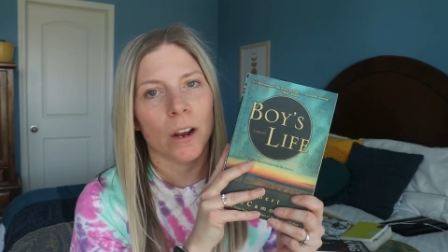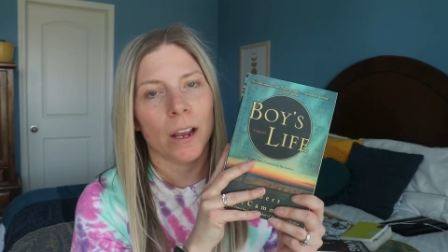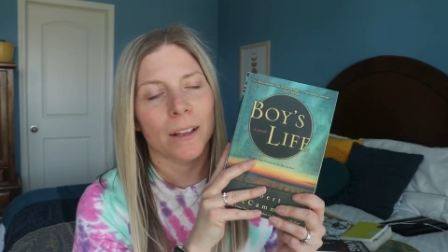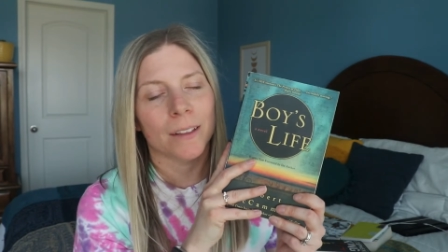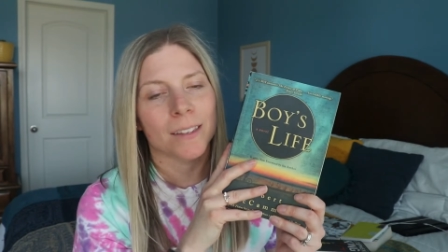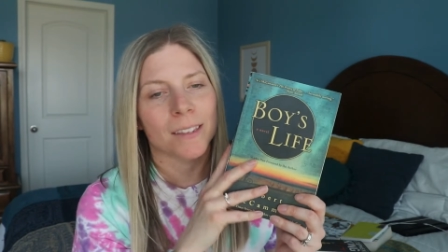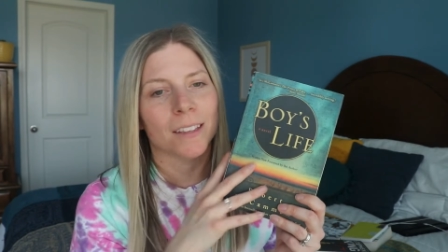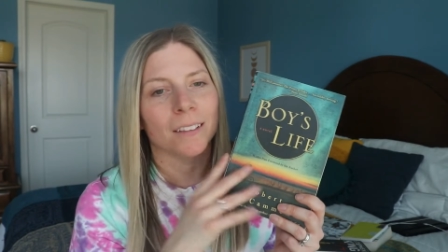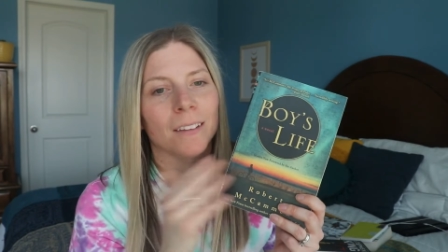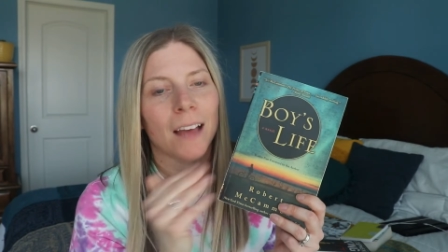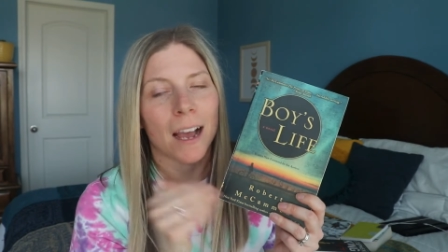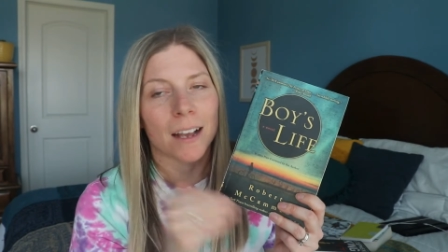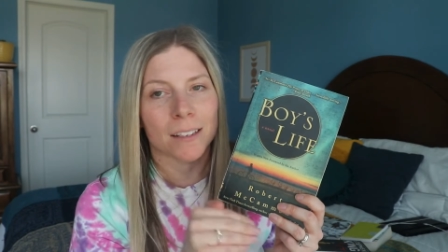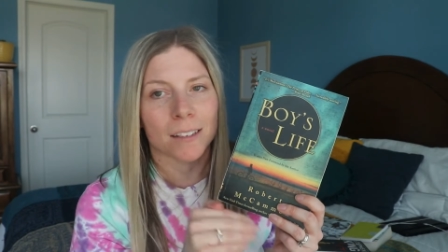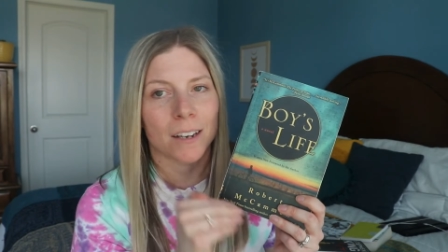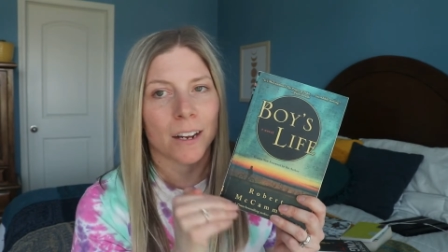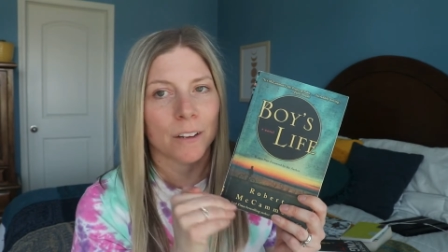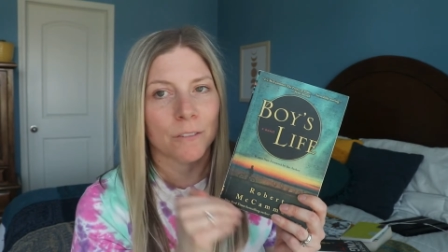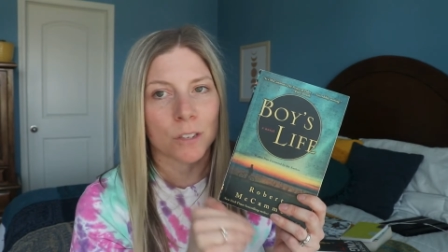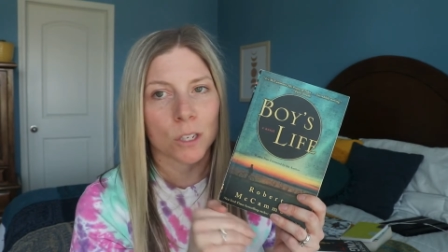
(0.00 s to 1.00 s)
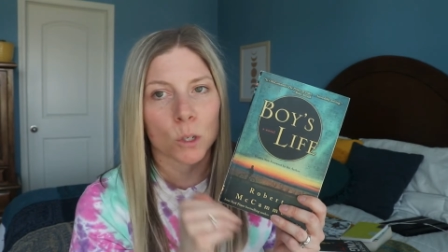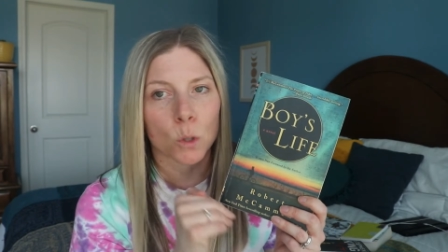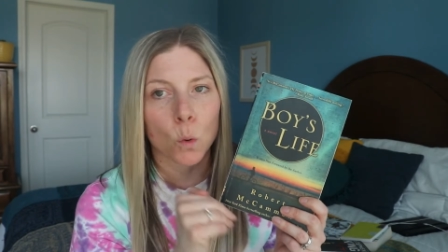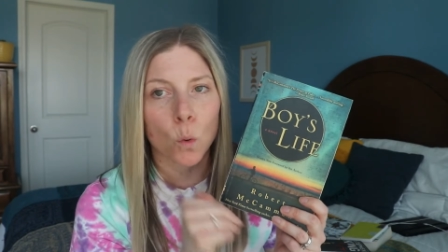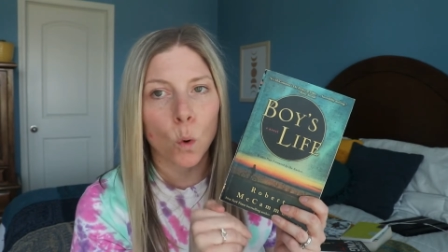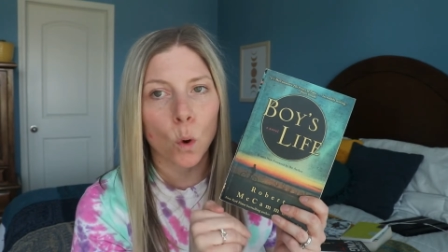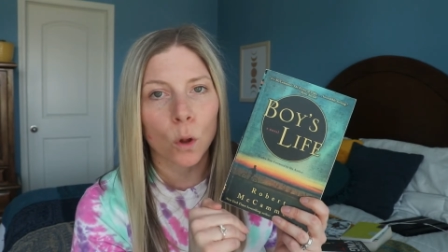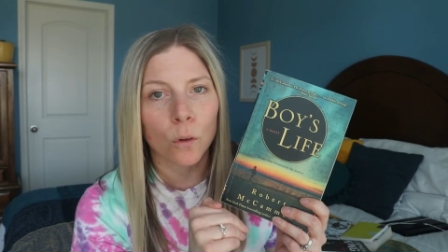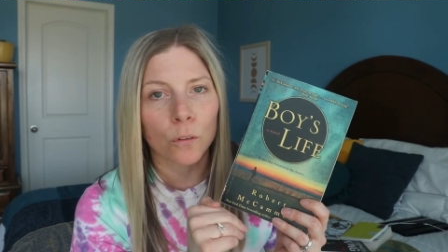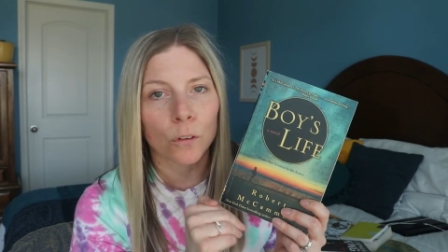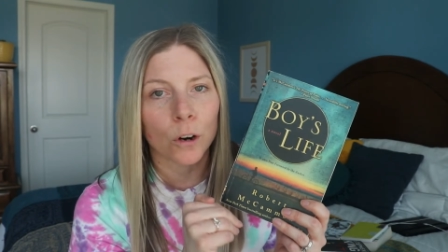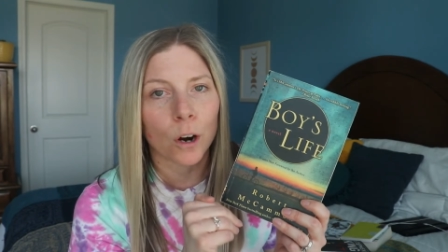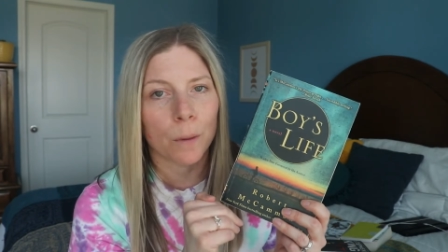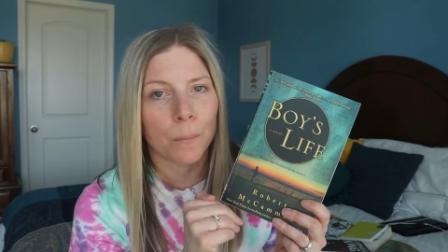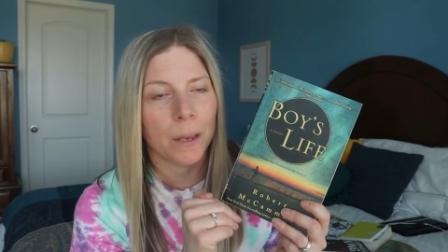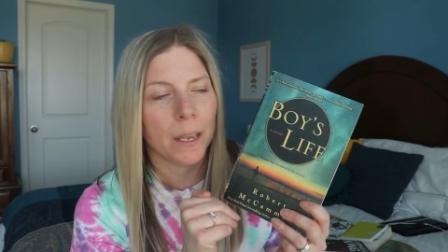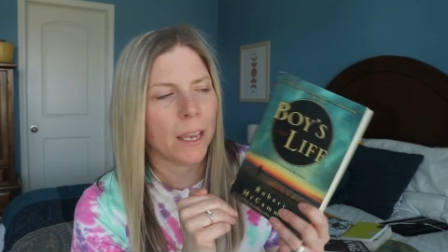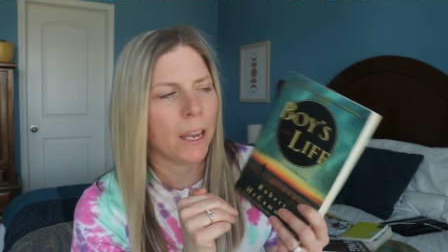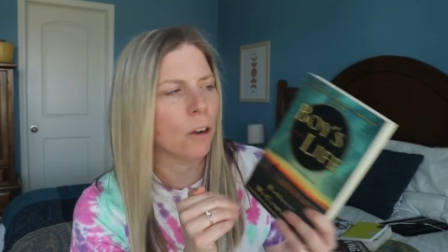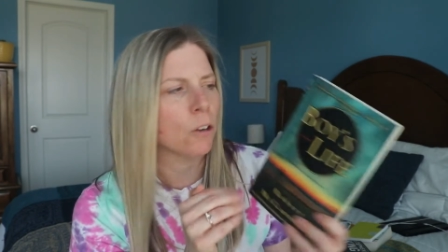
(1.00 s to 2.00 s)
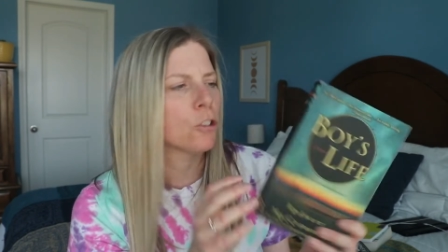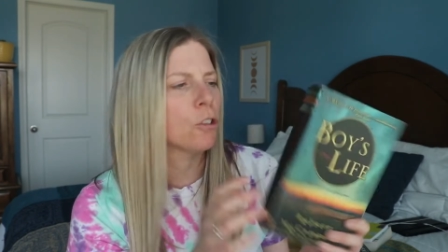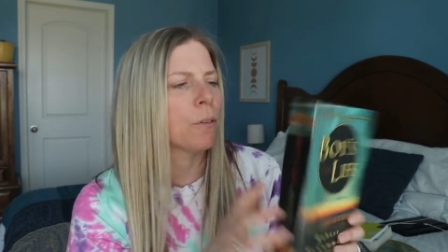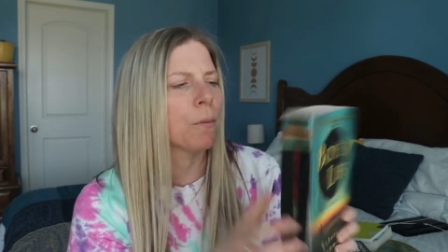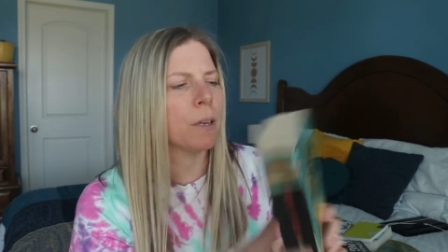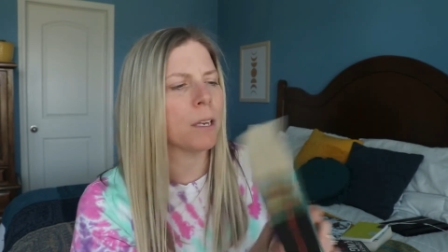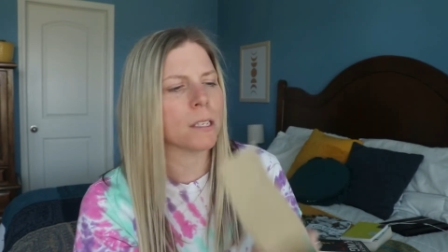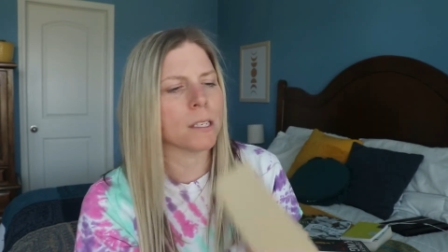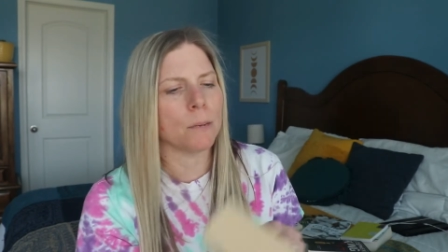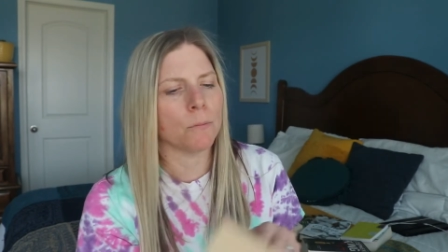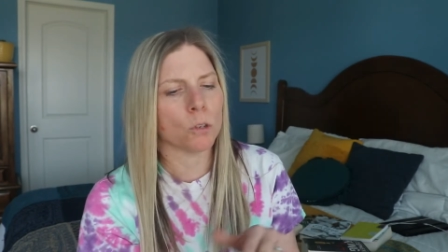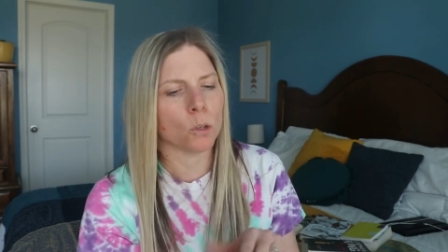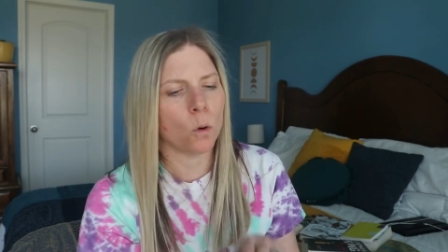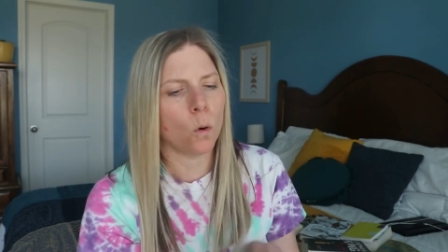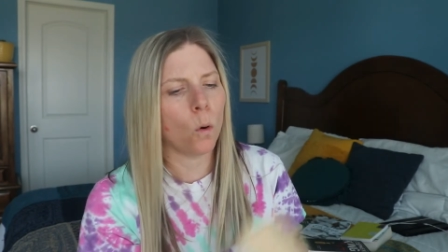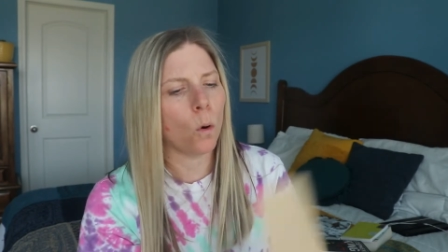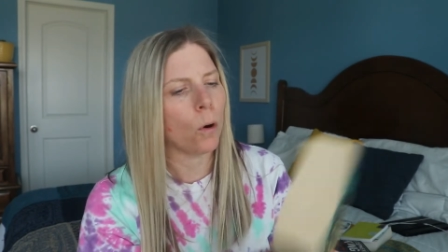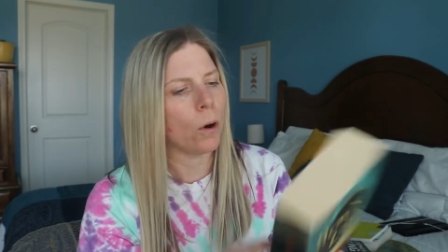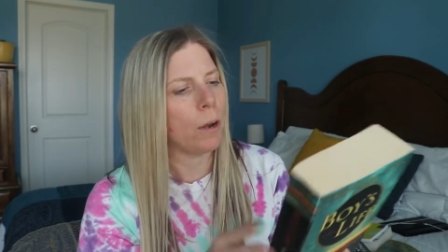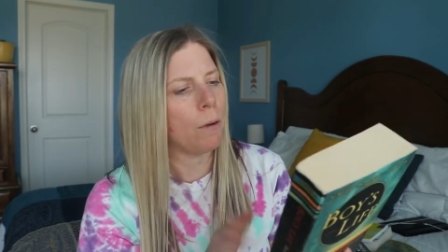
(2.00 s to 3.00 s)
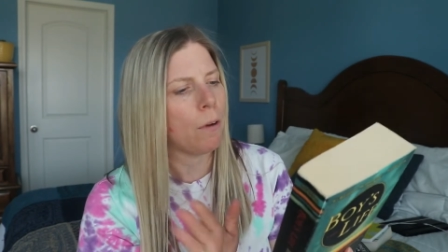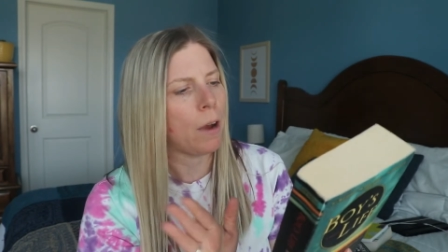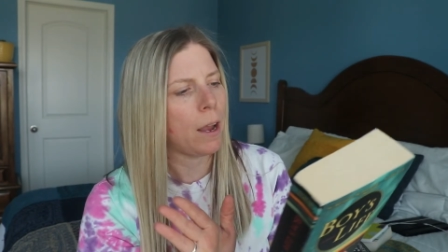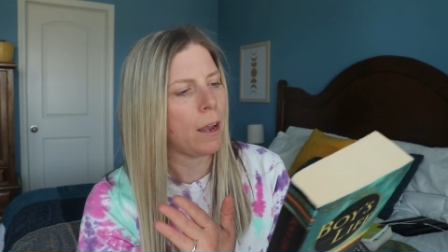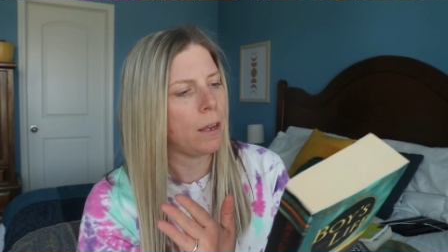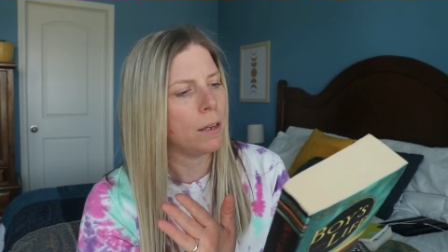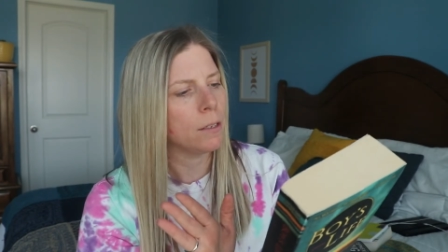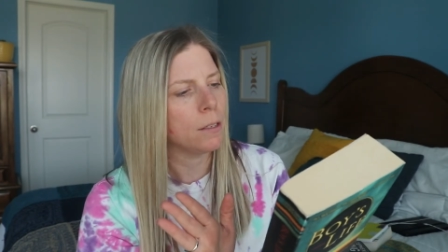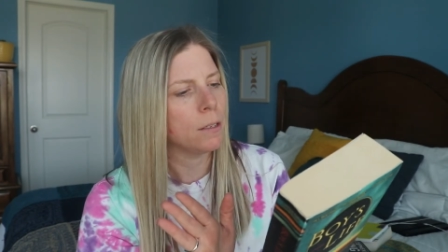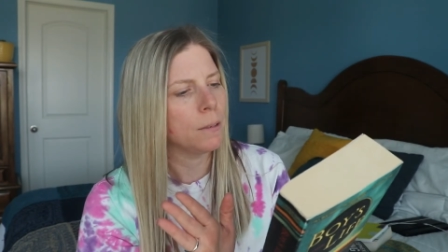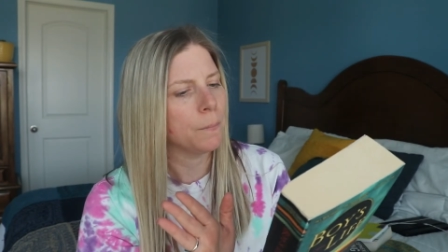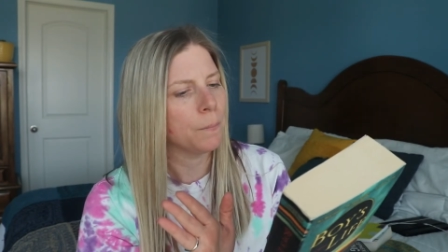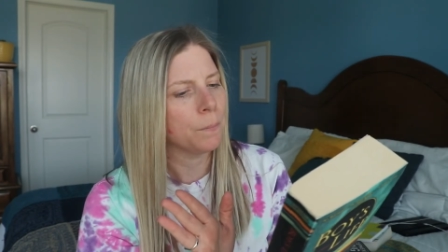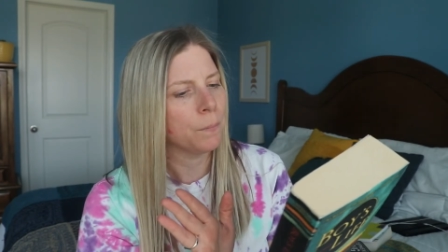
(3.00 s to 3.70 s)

it's the last day of school for our main character. I think his name was Corey, right?